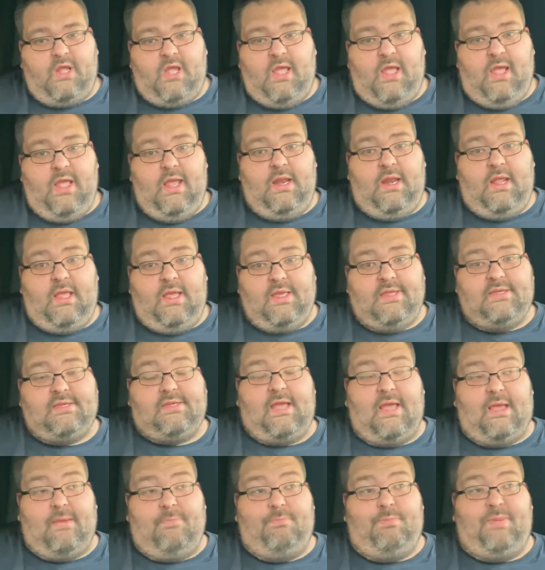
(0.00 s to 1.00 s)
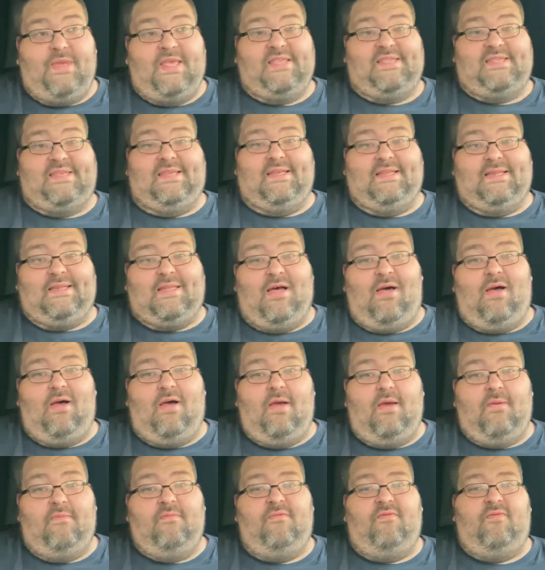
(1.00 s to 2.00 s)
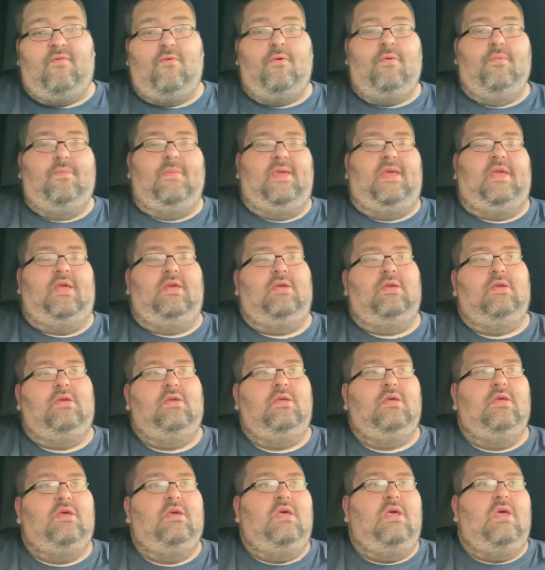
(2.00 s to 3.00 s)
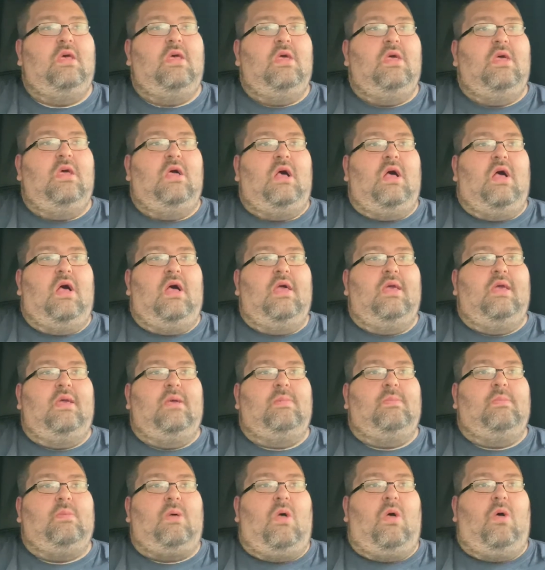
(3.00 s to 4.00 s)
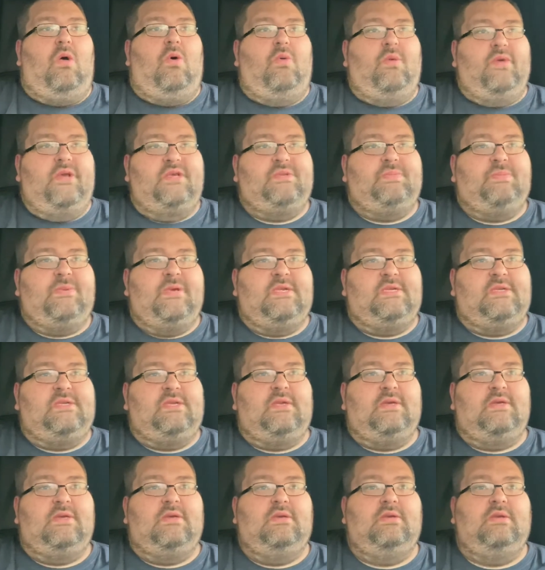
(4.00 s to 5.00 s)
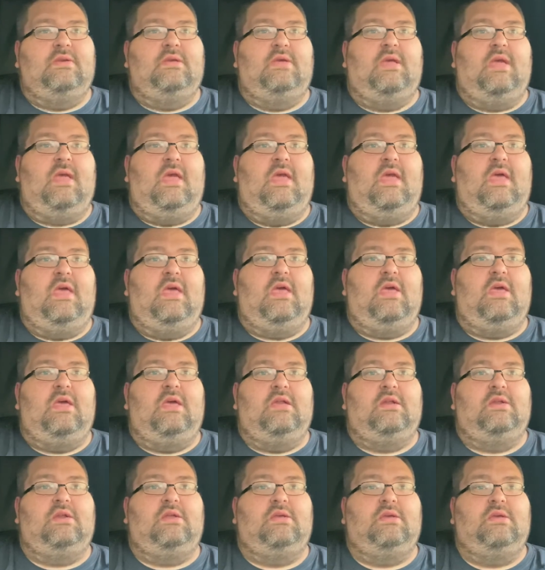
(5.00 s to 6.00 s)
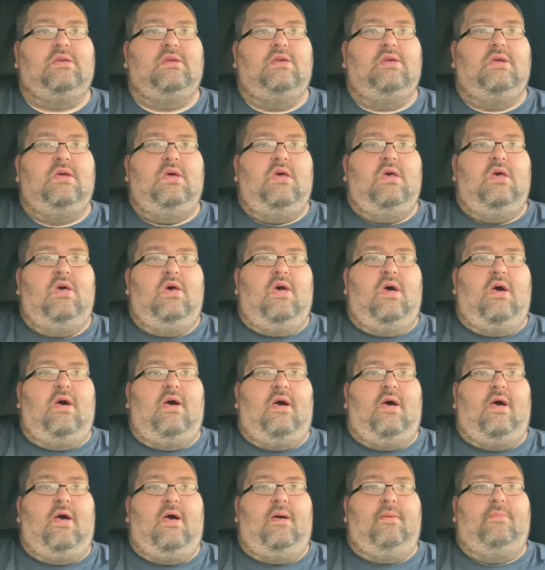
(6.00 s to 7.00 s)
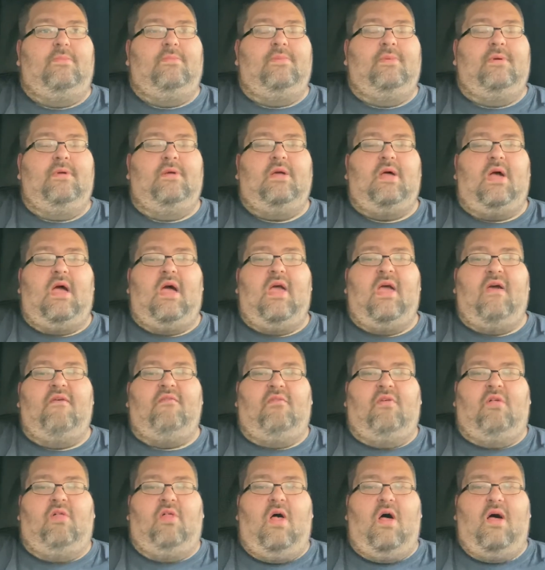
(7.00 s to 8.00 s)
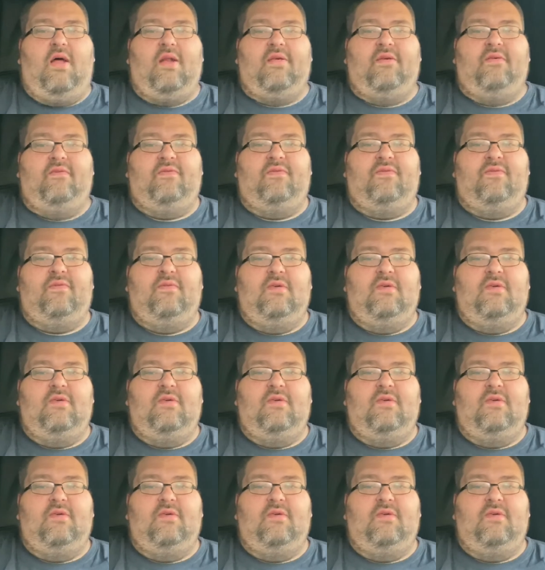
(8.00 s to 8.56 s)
it is a busy time for me. I am always busy, and um, I have a lot of